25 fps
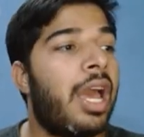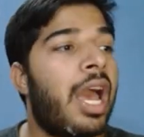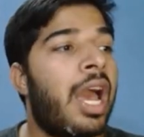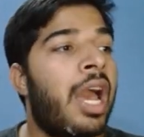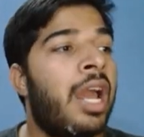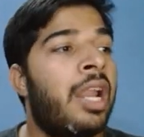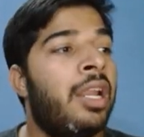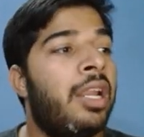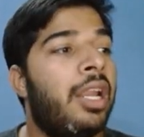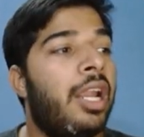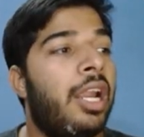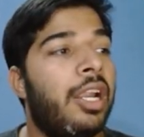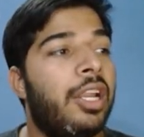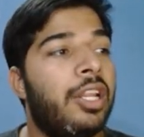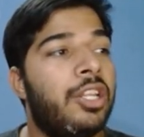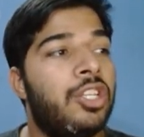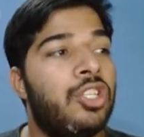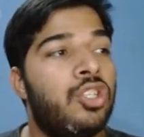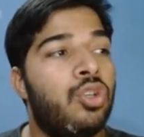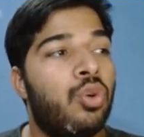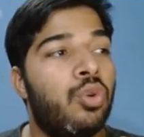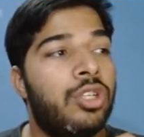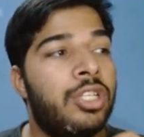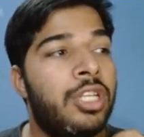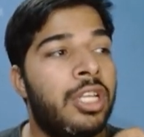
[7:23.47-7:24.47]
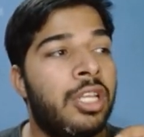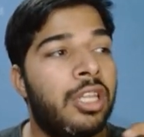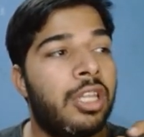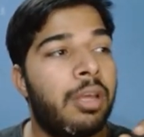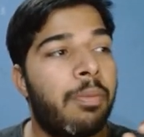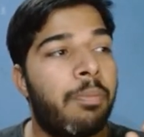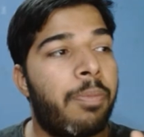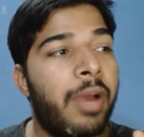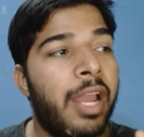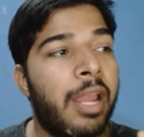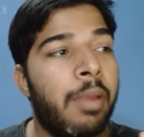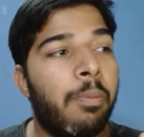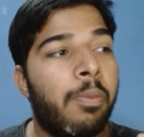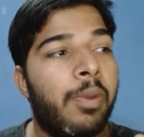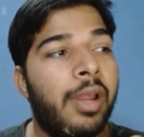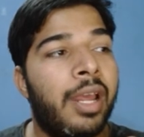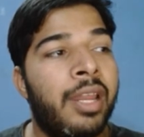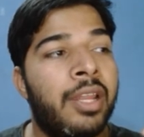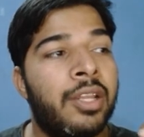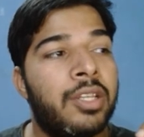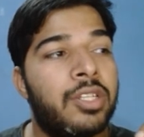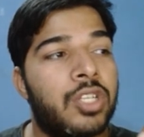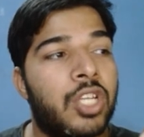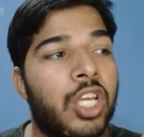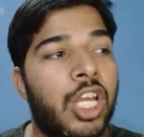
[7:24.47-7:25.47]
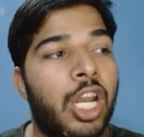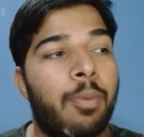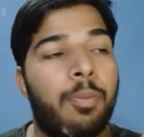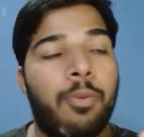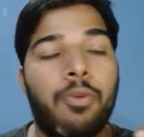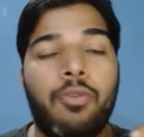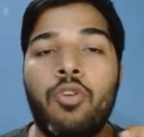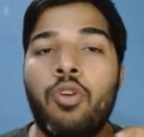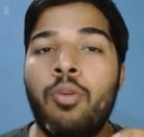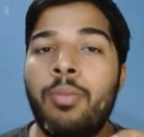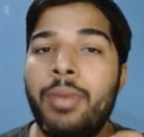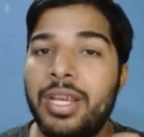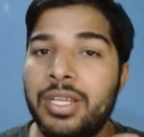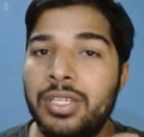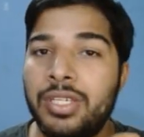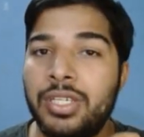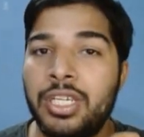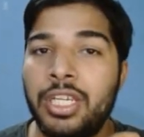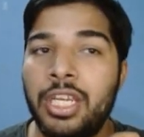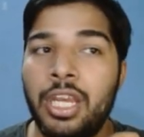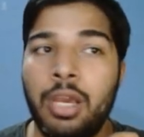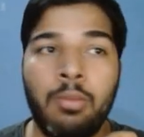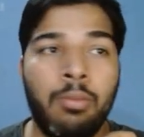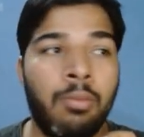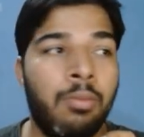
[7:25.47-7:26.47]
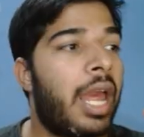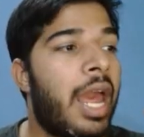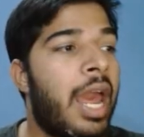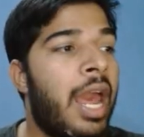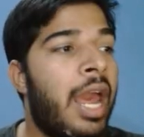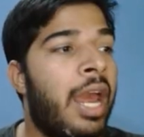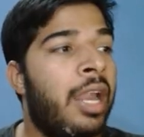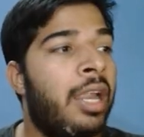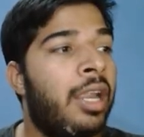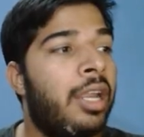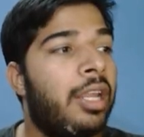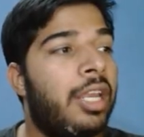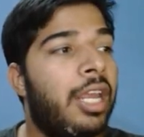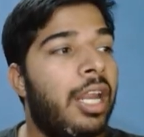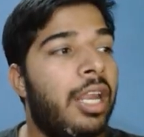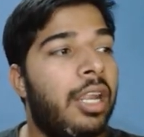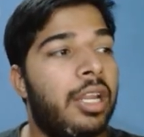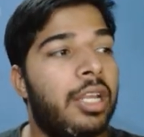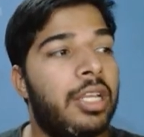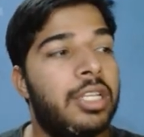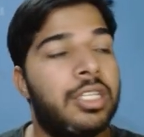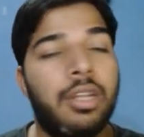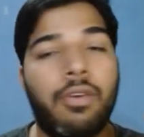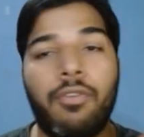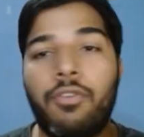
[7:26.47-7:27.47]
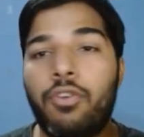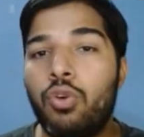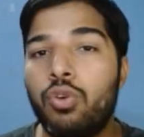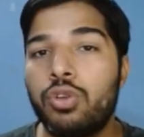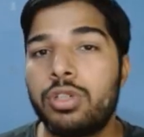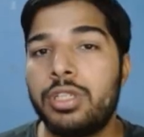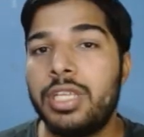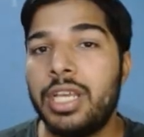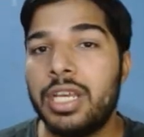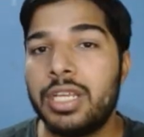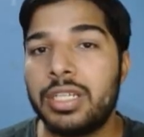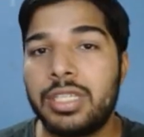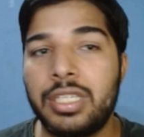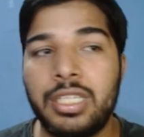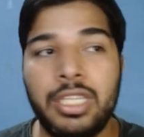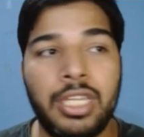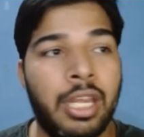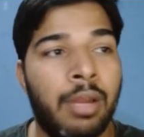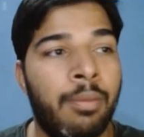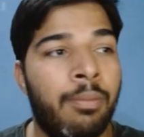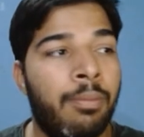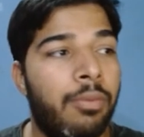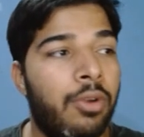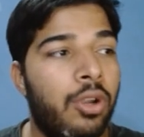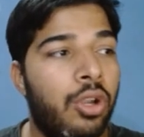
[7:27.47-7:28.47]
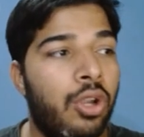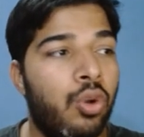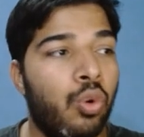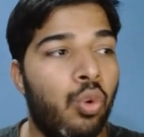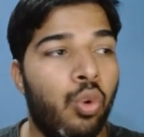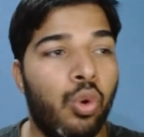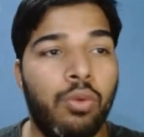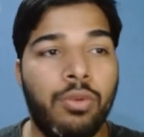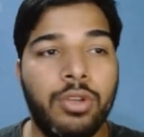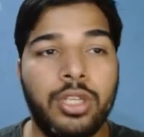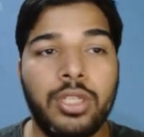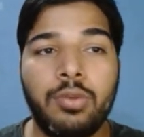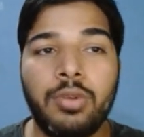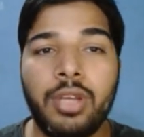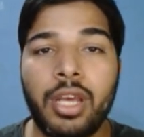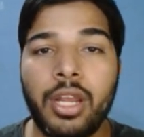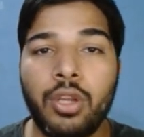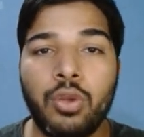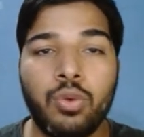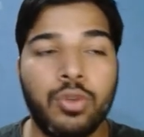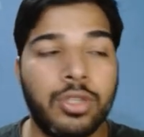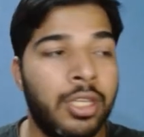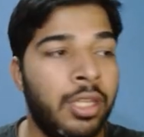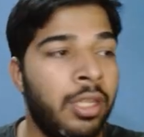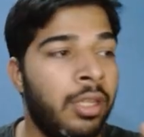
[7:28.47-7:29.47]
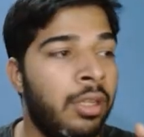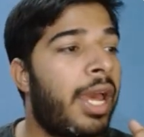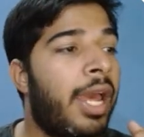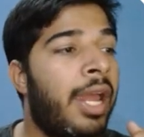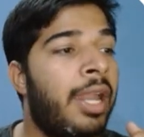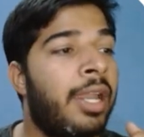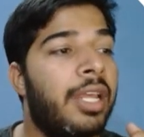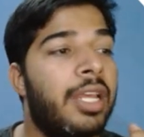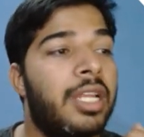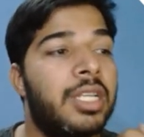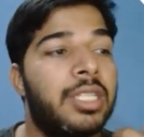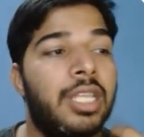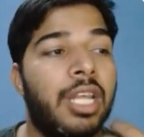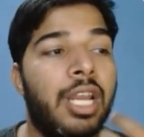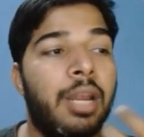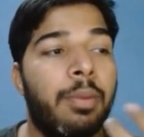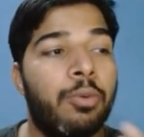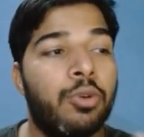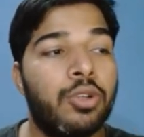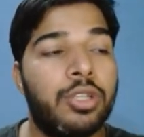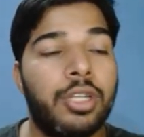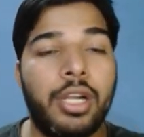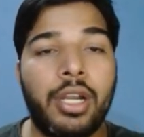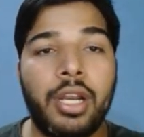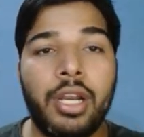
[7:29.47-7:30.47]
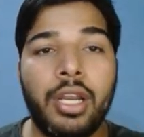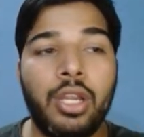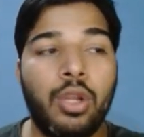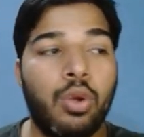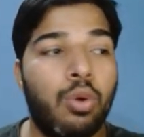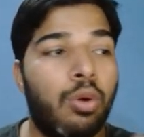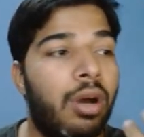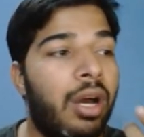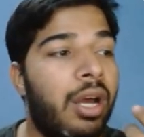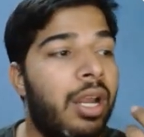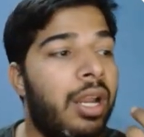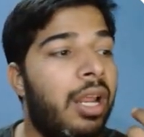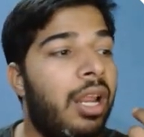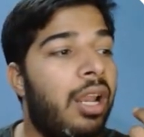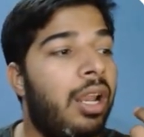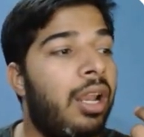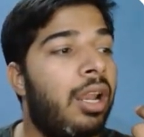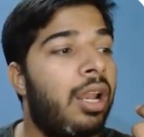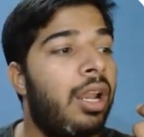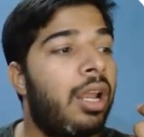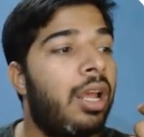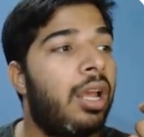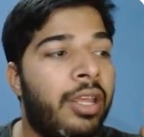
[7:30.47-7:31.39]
and it is using the pipeline script from SCM, and Git is of course the SCM tool which we are using. And here's the repository URL.